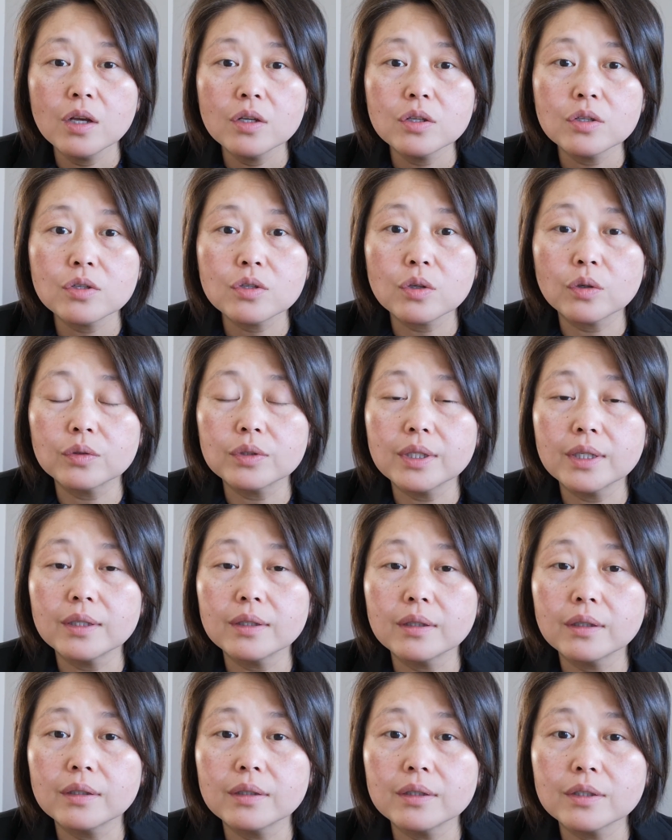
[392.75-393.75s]
So
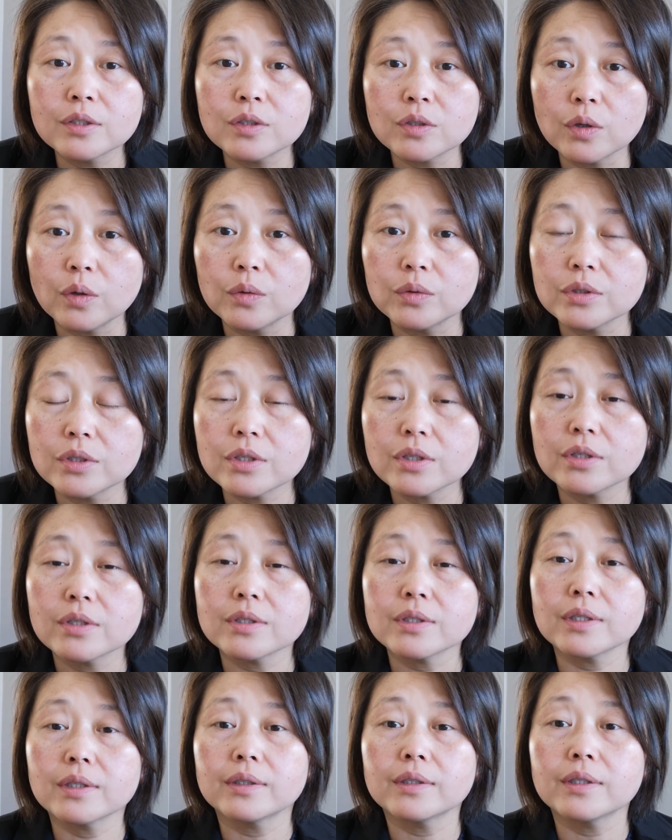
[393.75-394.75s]

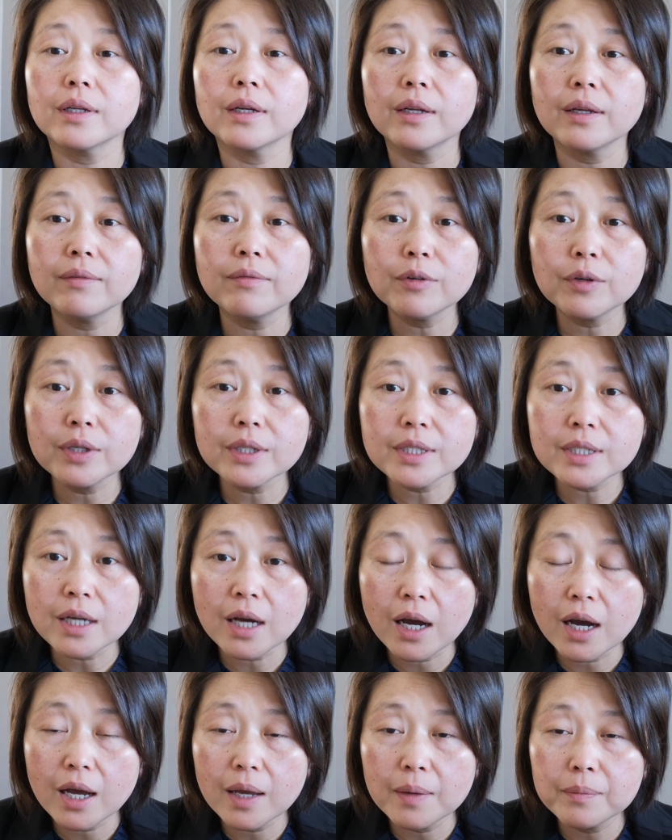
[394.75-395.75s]
the delivery
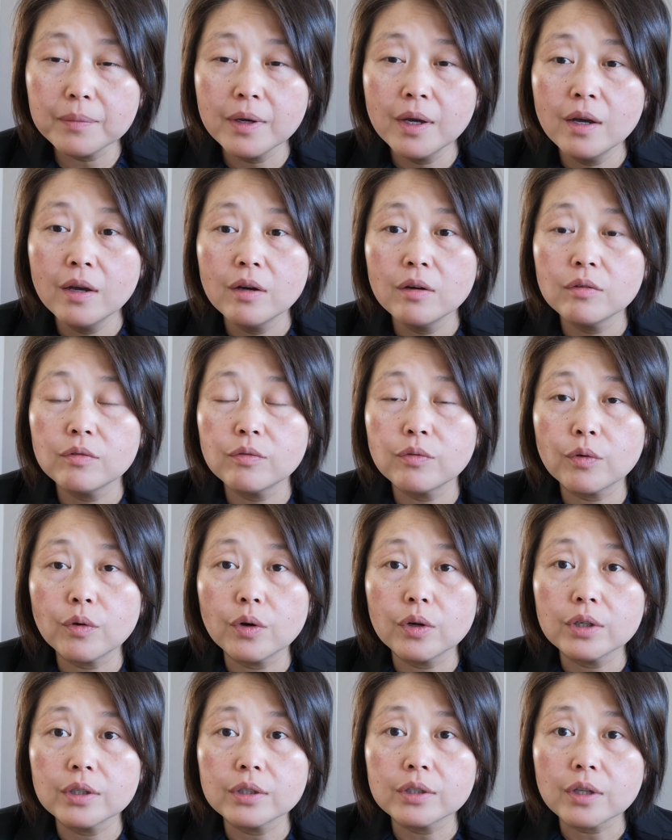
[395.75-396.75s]
time
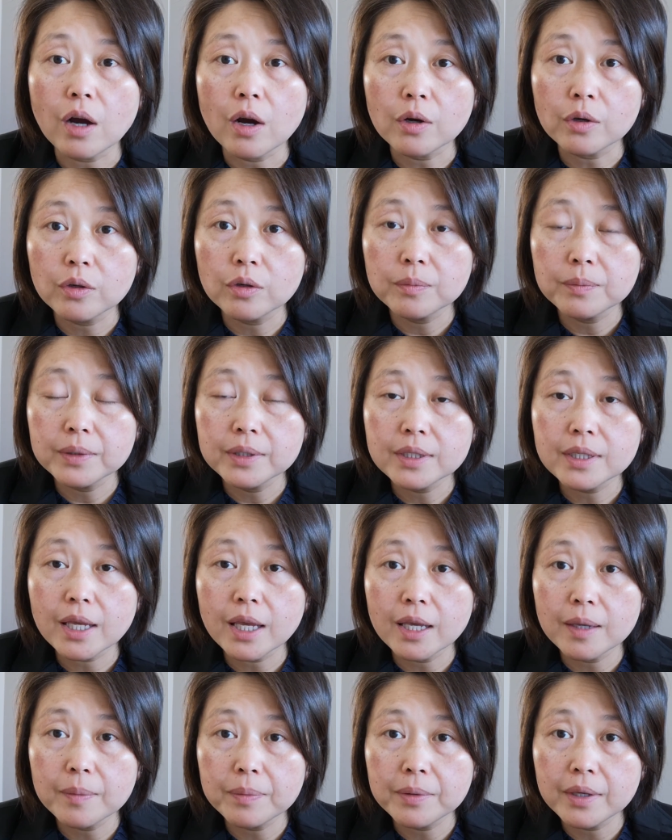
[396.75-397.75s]
for document
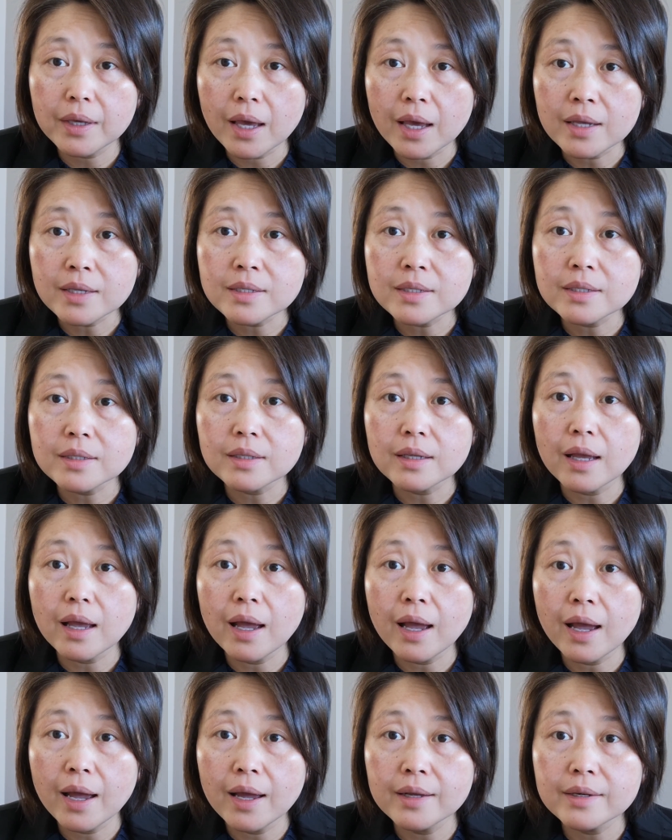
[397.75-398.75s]
APS
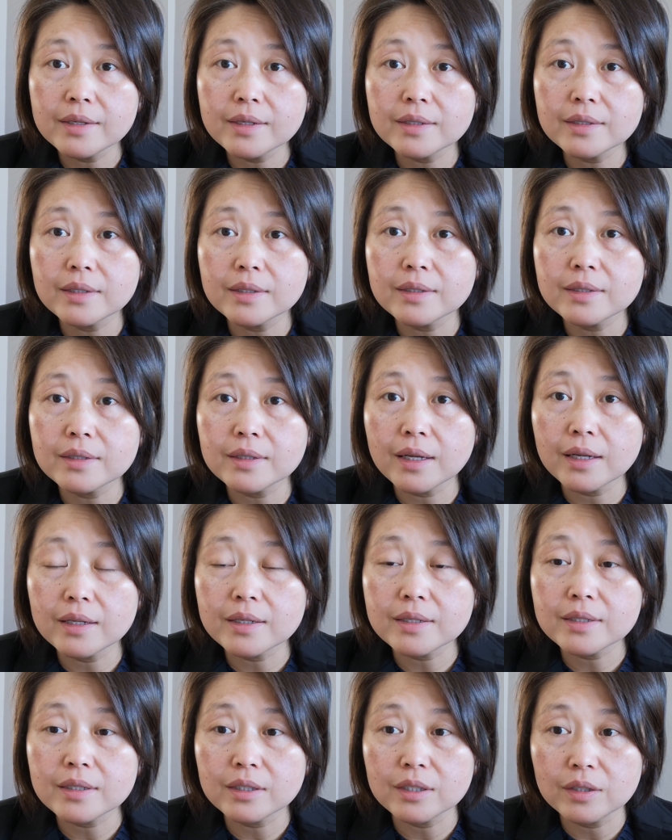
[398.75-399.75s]
and the
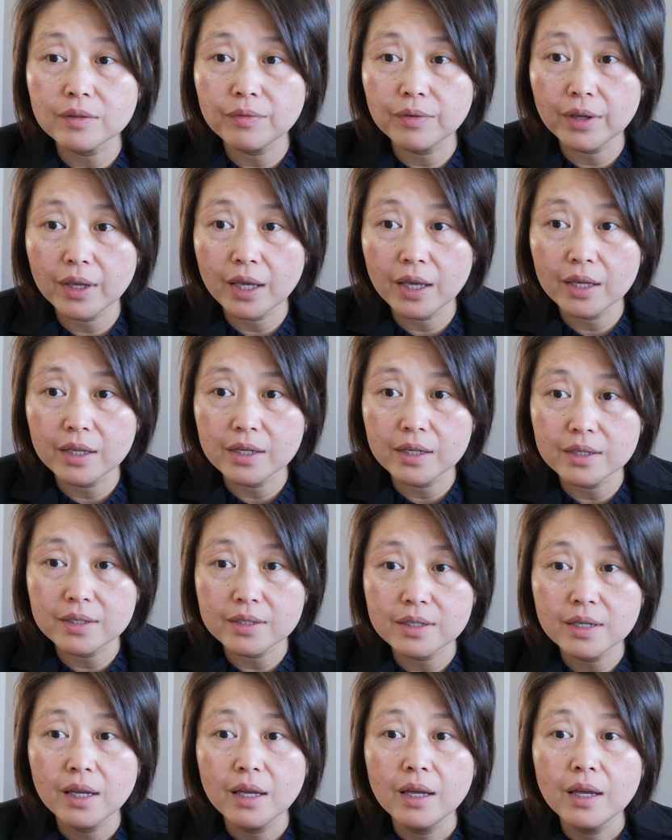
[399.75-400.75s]
status
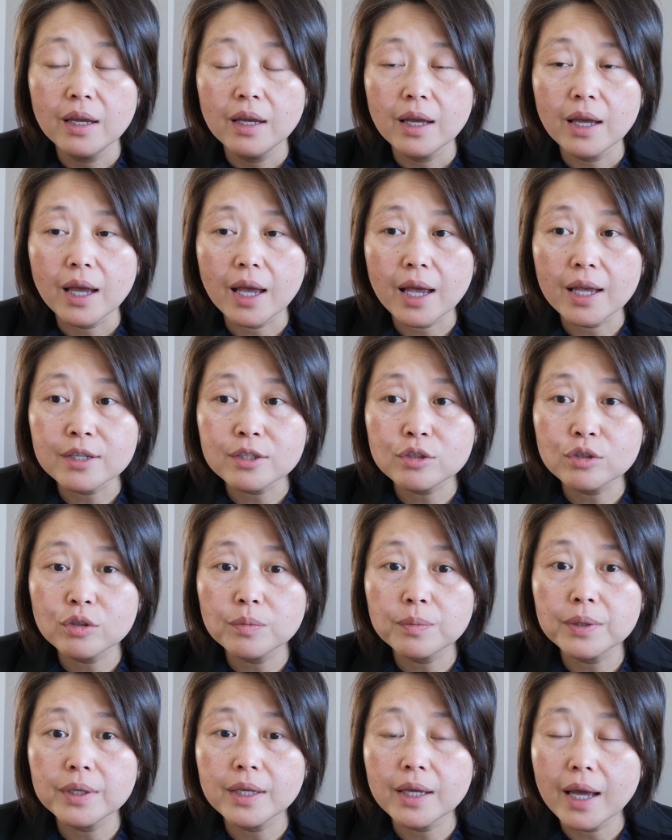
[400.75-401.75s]
certificate has to
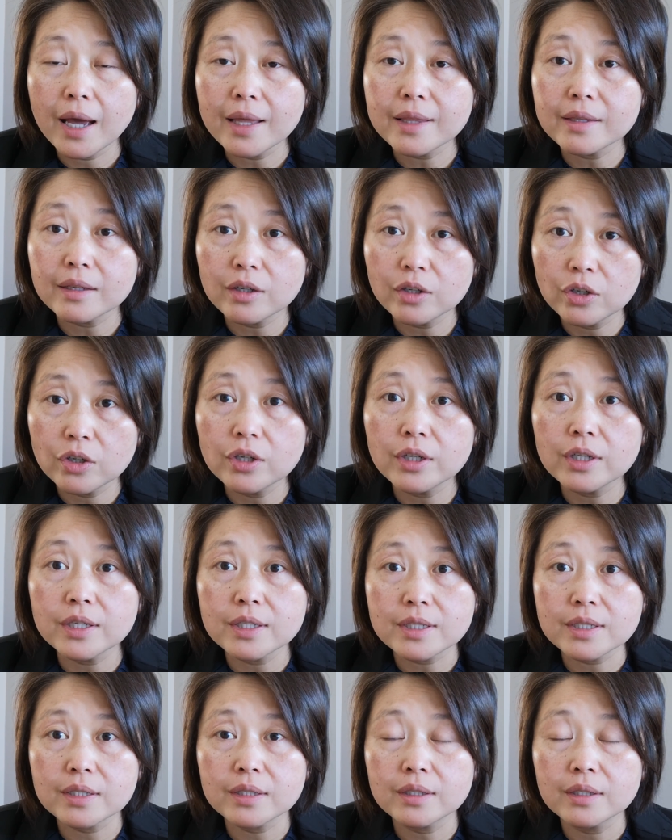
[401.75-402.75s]
be at
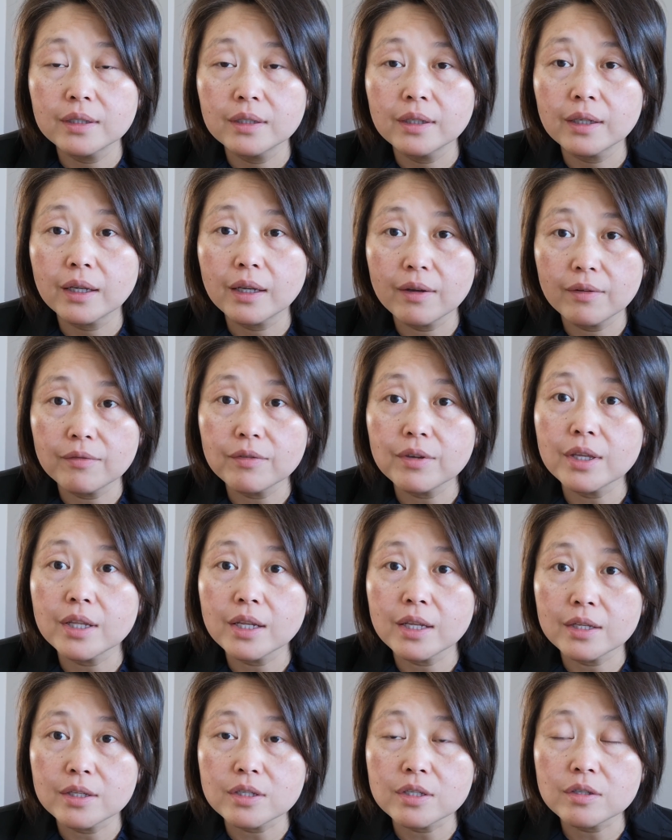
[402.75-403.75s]
earliest
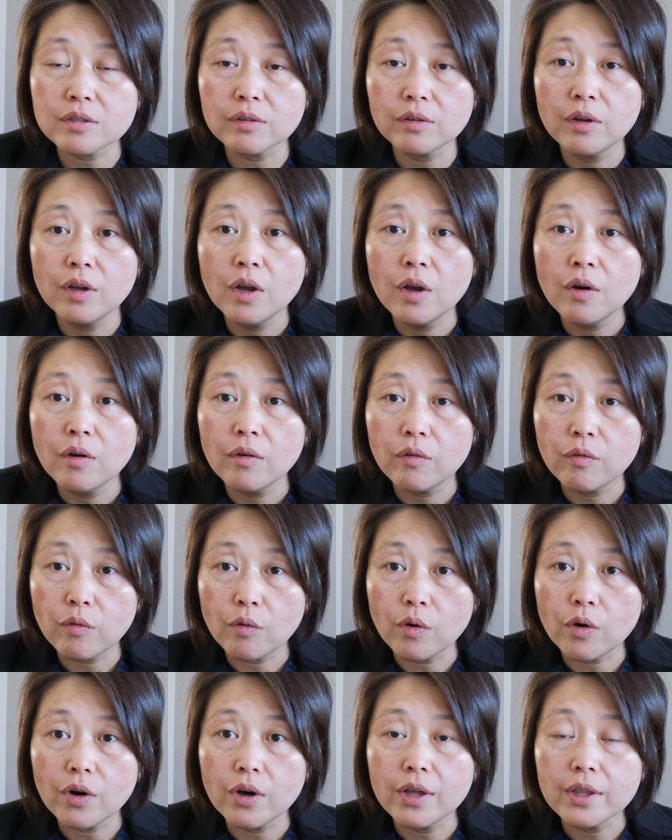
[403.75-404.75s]
convenience
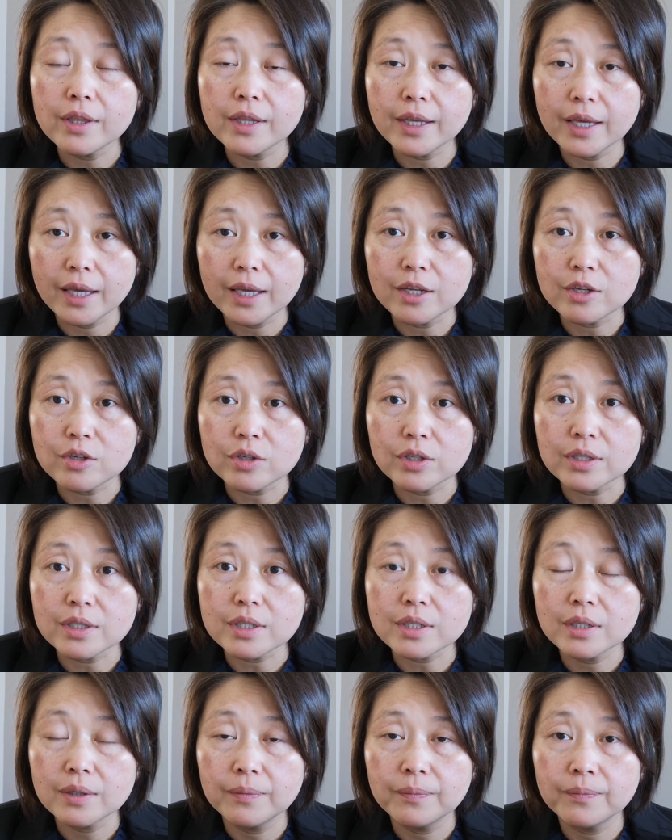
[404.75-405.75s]
for the
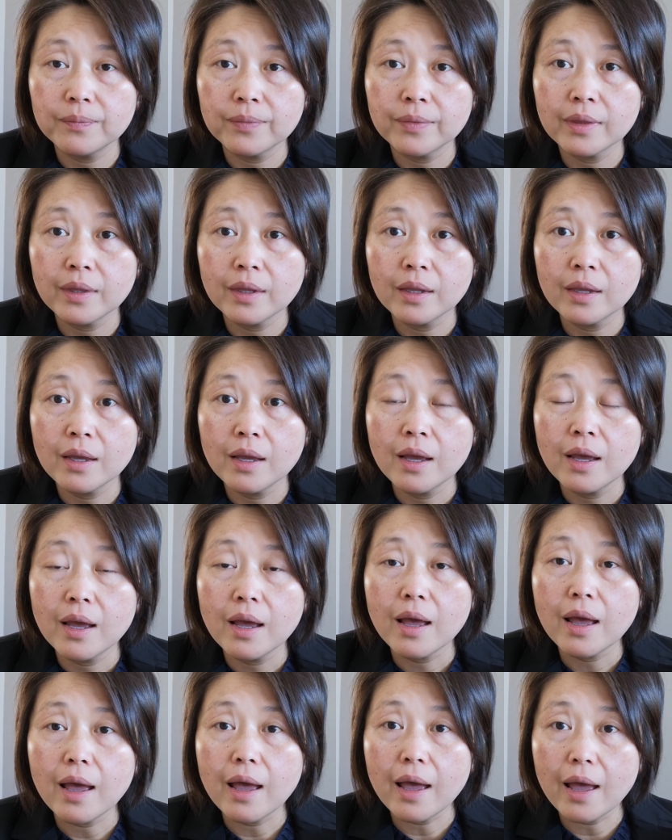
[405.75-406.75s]
agent
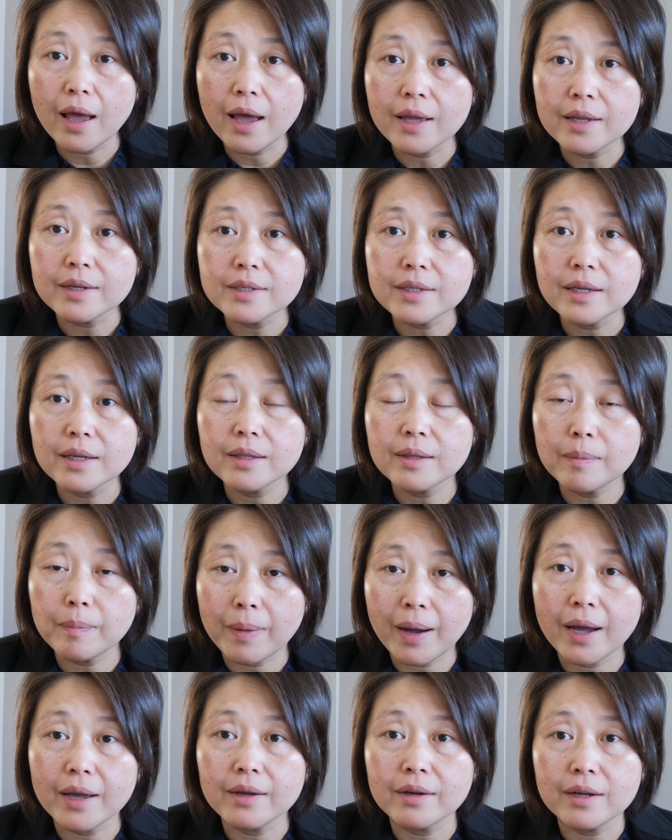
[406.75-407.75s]
and the
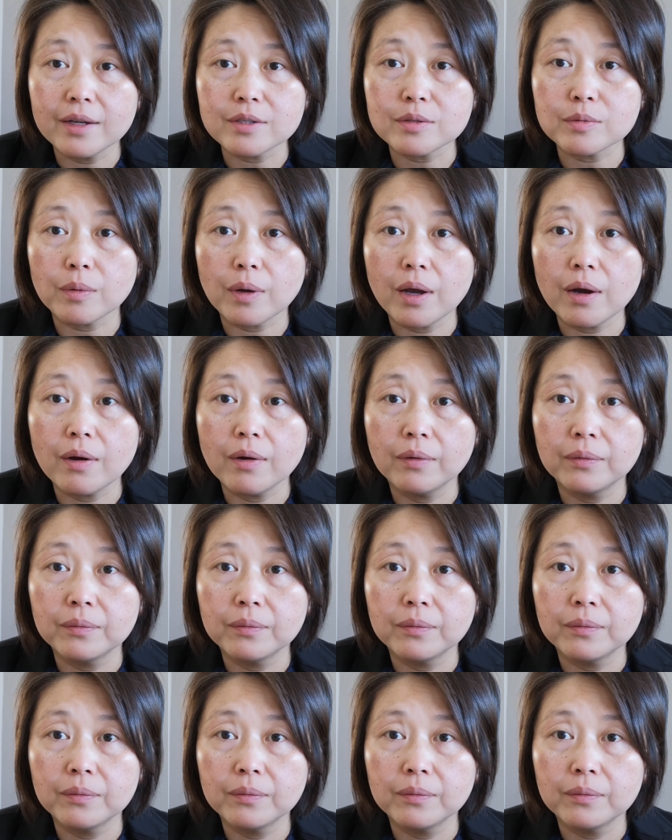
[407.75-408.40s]
buyer as well.